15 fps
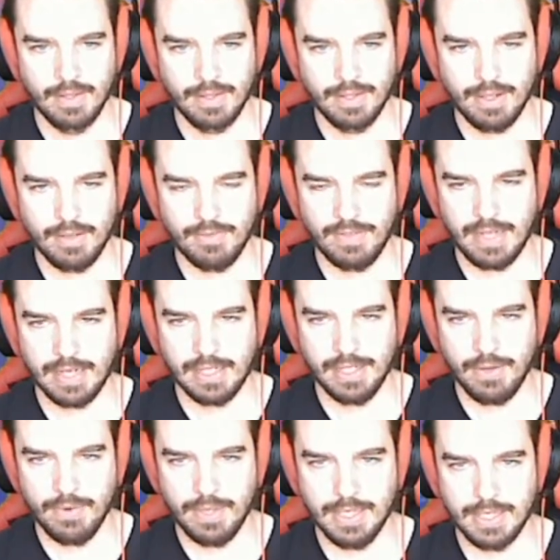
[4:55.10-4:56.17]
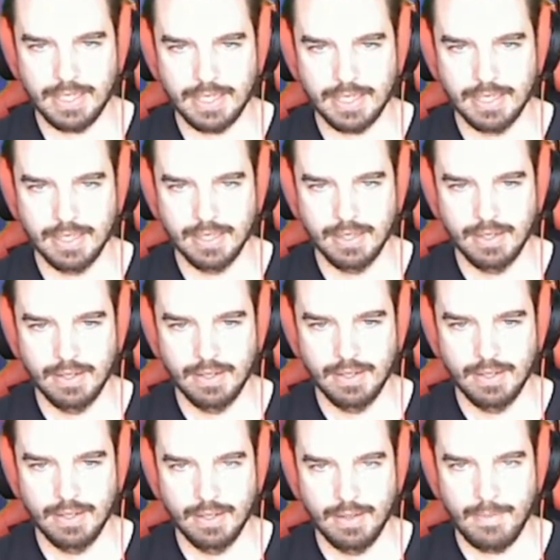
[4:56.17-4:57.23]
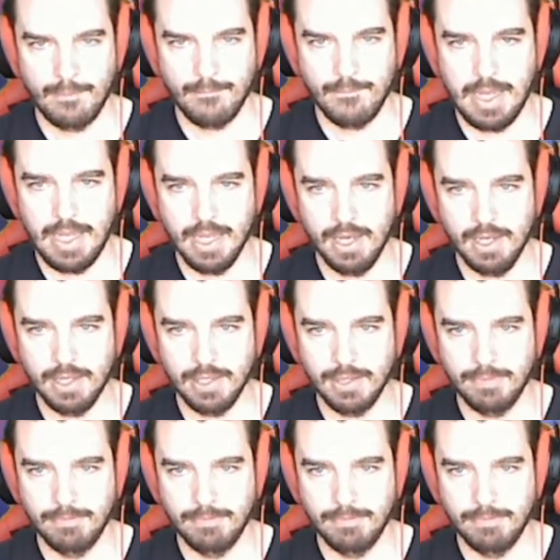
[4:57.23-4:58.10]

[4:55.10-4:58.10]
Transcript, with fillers: Another Flag of Leonis. Mia.